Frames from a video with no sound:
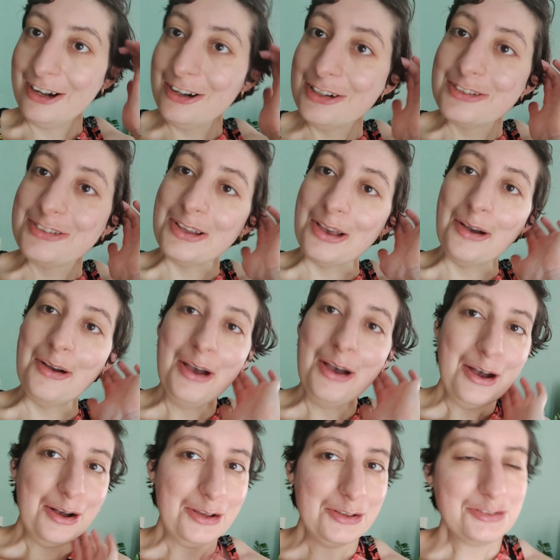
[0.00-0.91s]
there, so
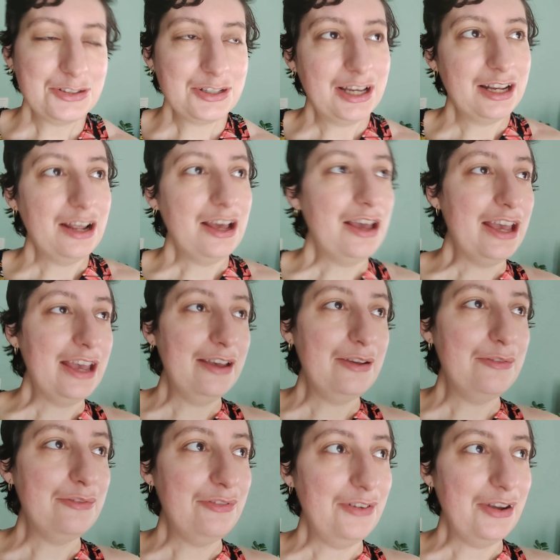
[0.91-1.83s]
also got a,
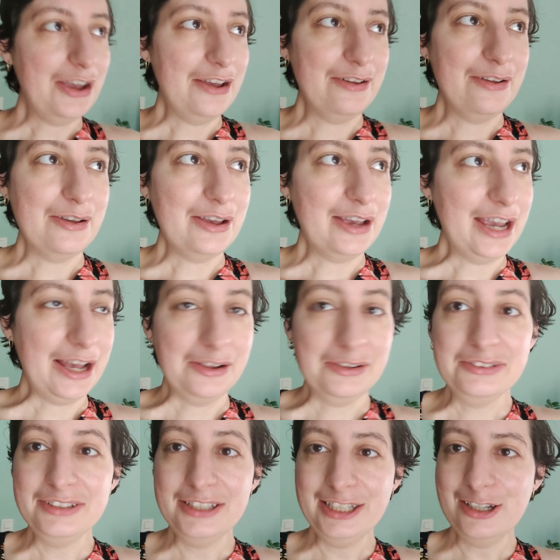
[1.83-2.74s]
a,
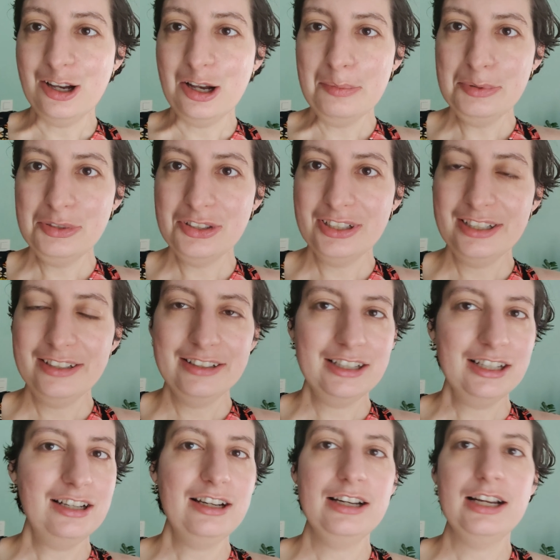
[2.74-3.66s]
healthy option in
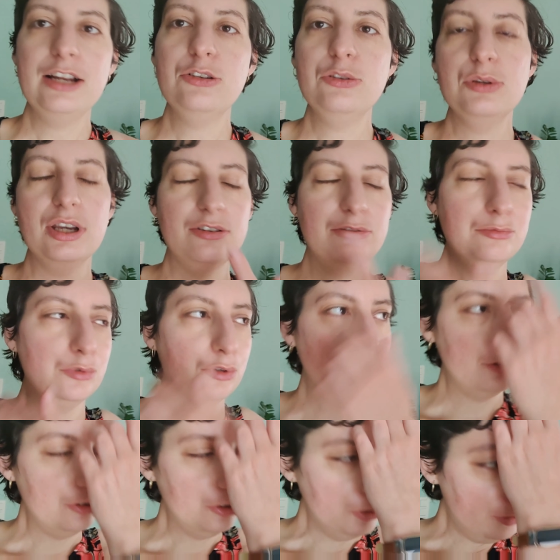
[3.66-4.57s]
there. And I do have
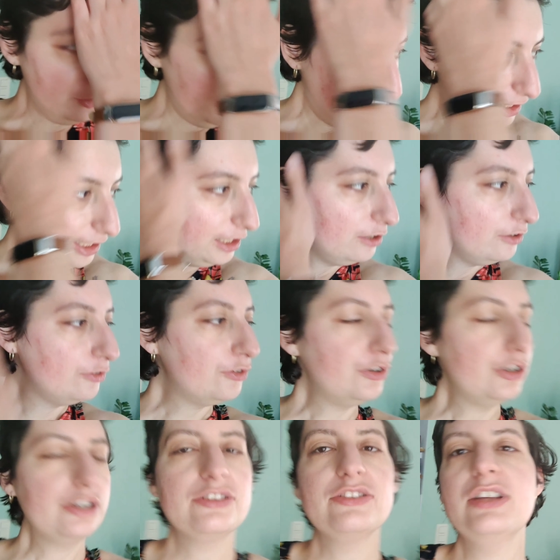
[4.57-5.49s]
more fruit in here,
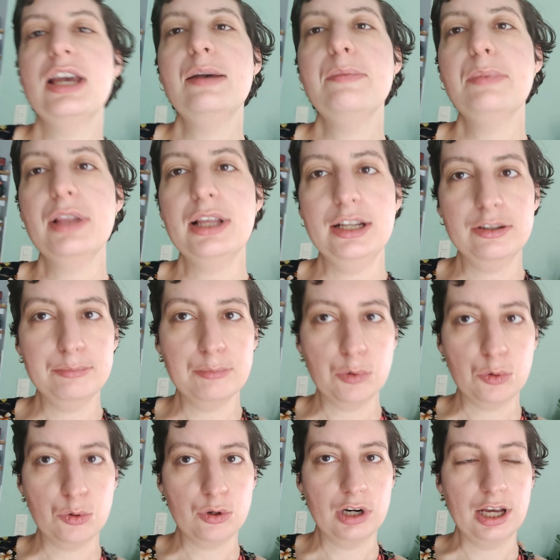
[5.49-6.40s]
for example, and
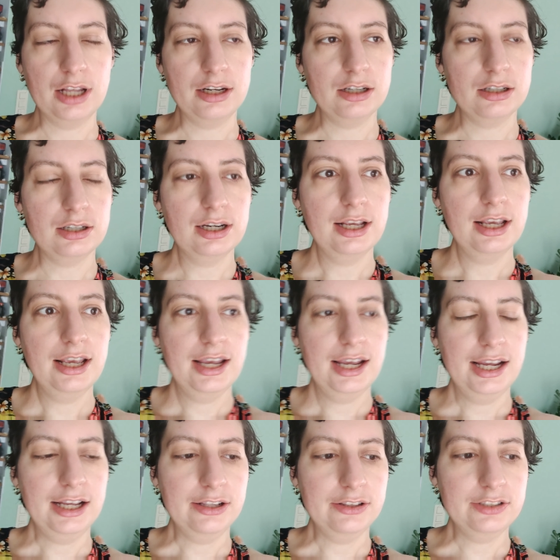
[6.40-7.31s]
more other
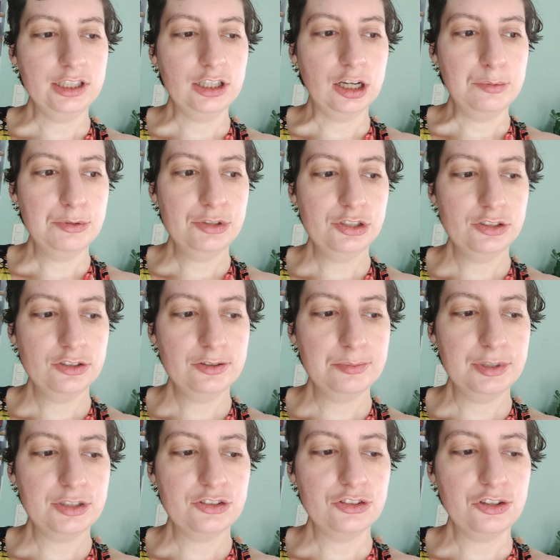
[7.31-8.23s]
healthy
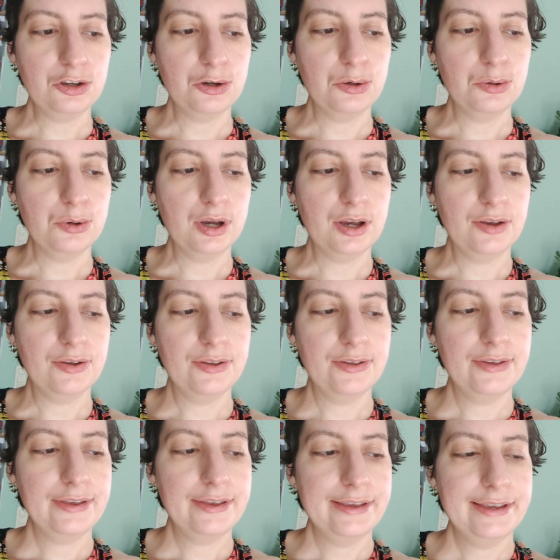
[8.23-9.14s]
options. But so
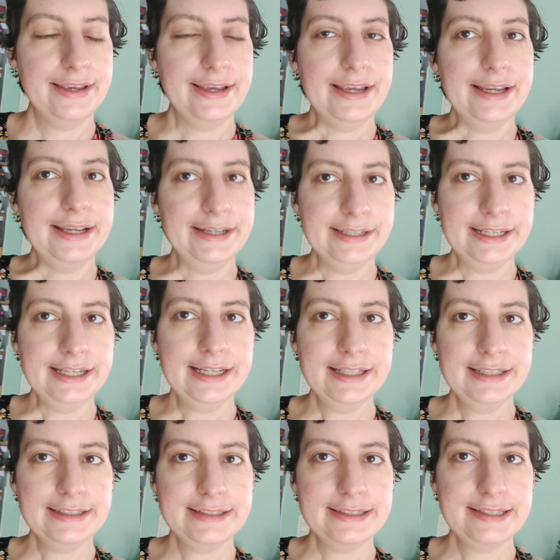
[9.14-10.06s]
in the
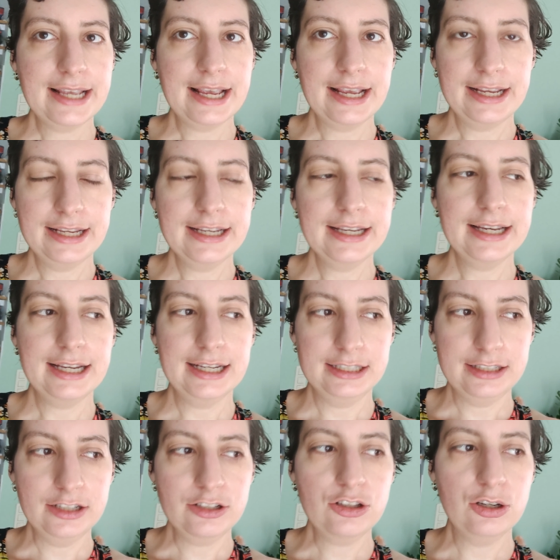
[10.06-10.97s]
end,
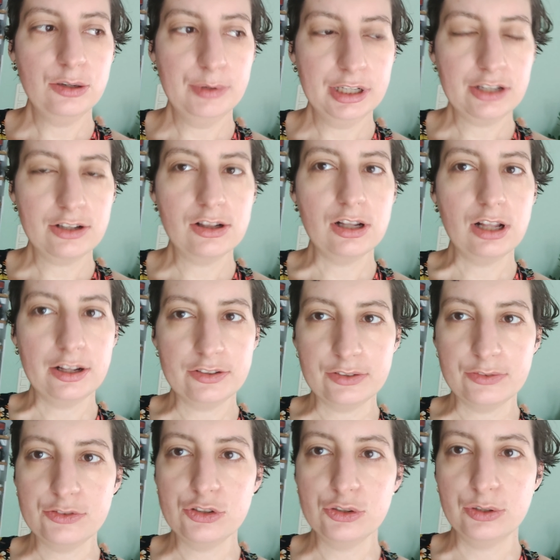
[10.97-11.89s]
I did go with
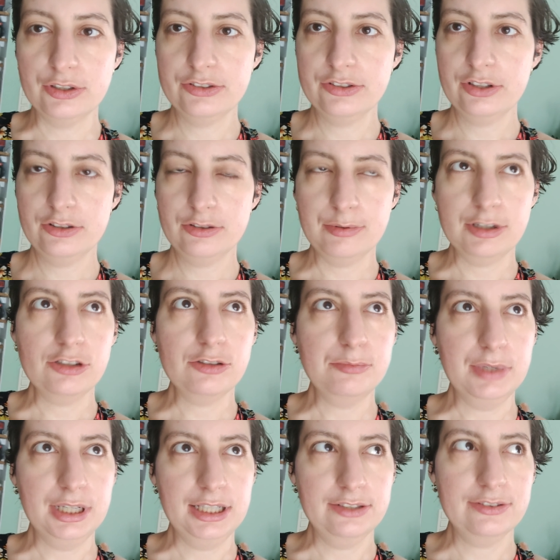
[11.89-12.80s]
lots of choices,
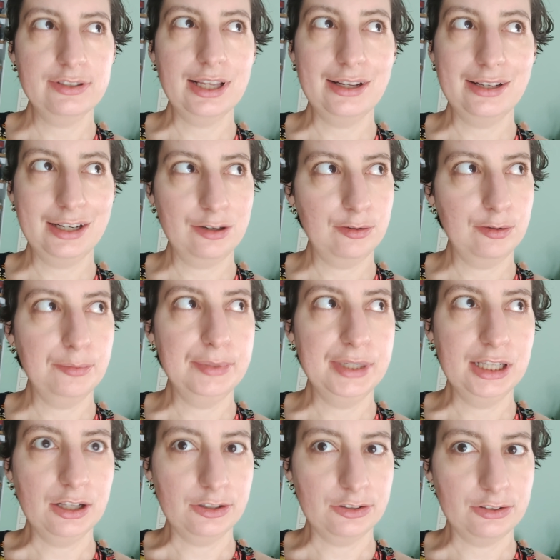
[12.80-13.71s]
which means that there will
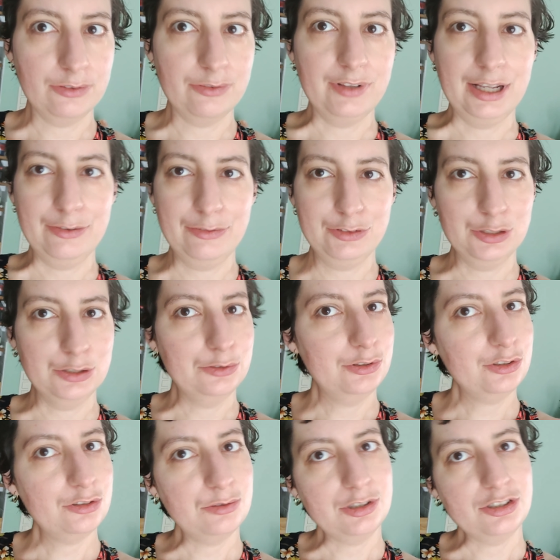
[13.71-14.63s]
be lots of
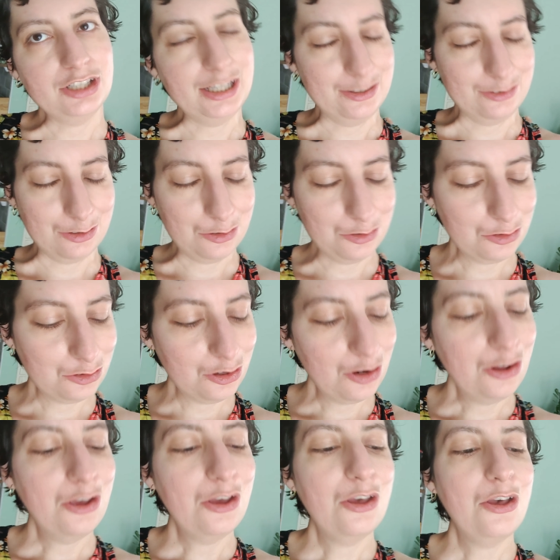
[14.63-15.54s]
leftovers, which isn't